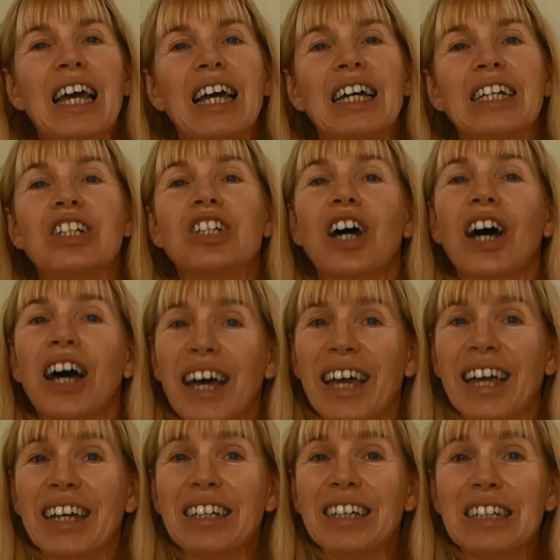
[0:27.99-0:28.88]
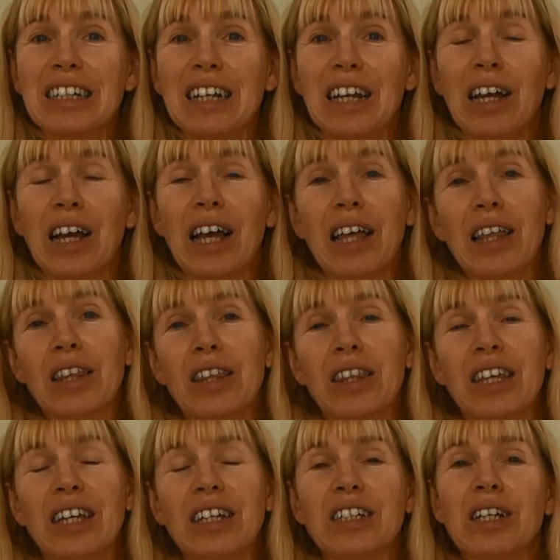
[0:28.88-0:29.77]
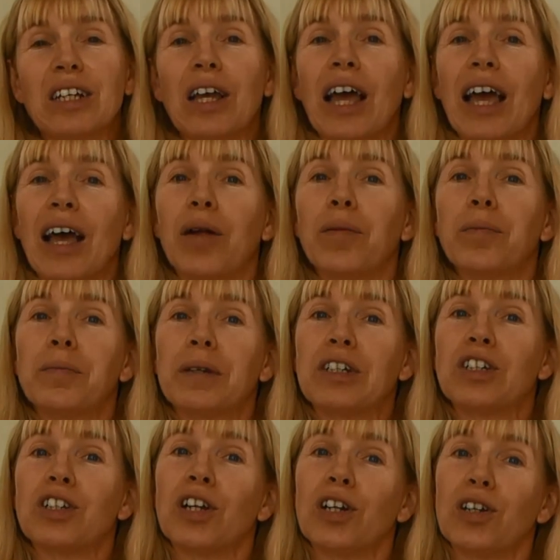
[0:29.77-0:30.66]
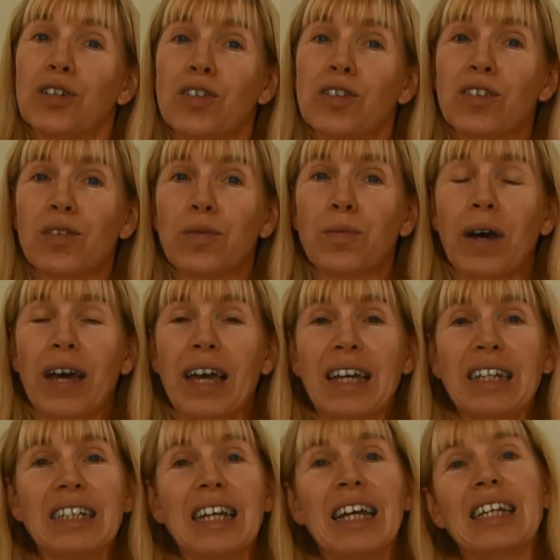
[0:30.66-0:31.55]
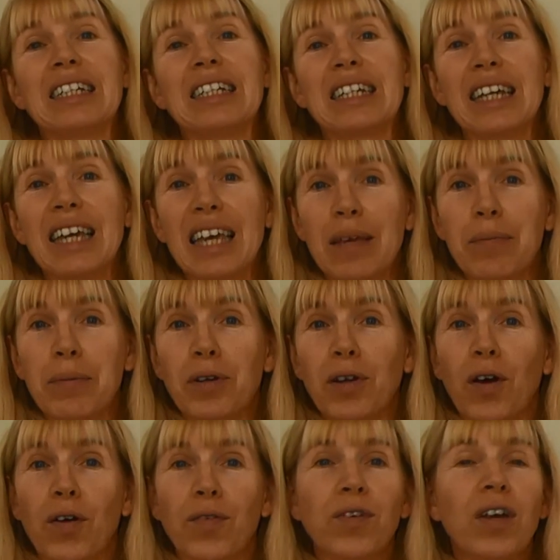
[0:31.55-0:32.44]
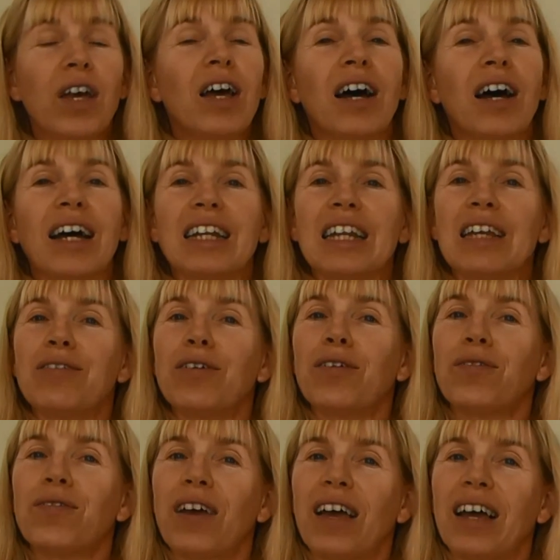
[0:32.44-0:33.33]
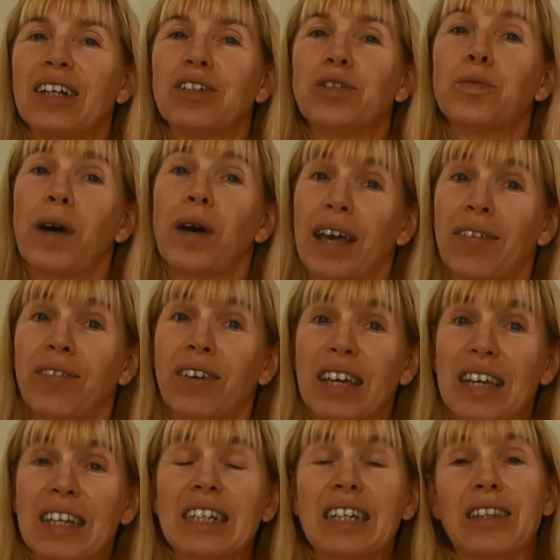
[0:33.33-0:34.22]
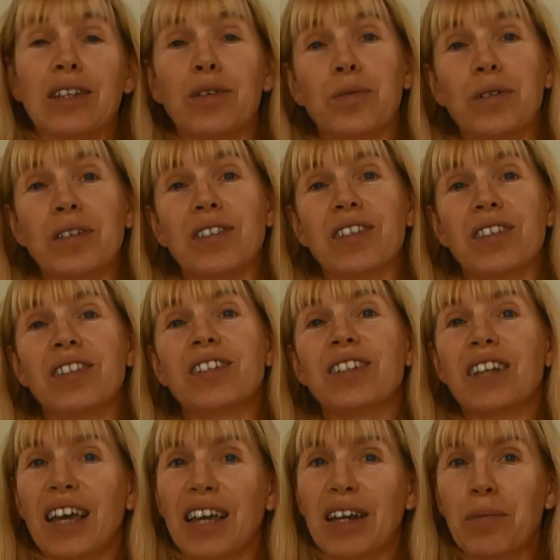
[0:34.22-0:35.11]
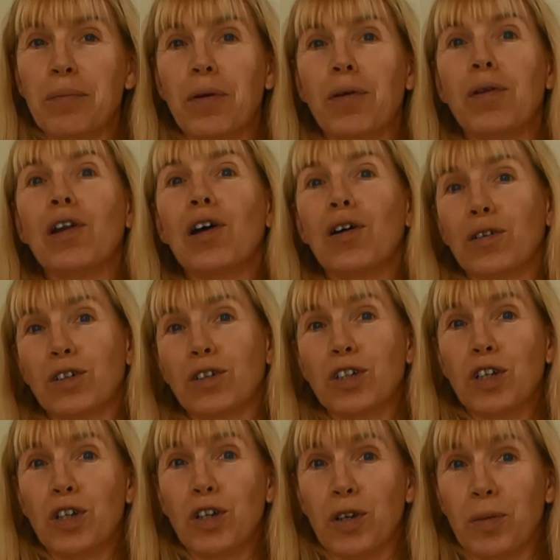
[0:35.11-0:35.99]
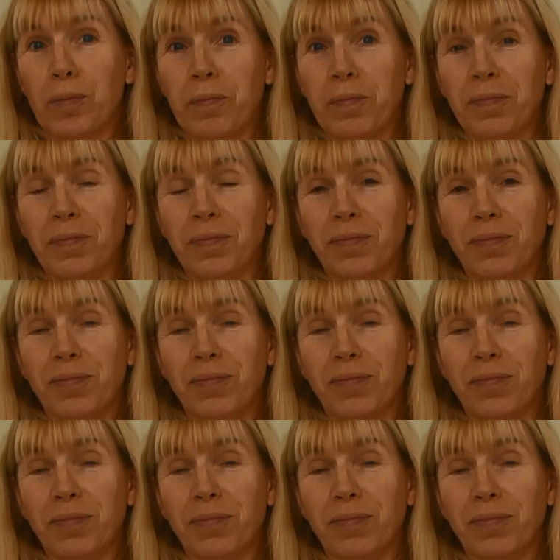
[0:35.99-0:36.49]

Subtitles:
a diet that helped me to lose the weight and to keep it off. I never found a way of eating that was sustainable long term.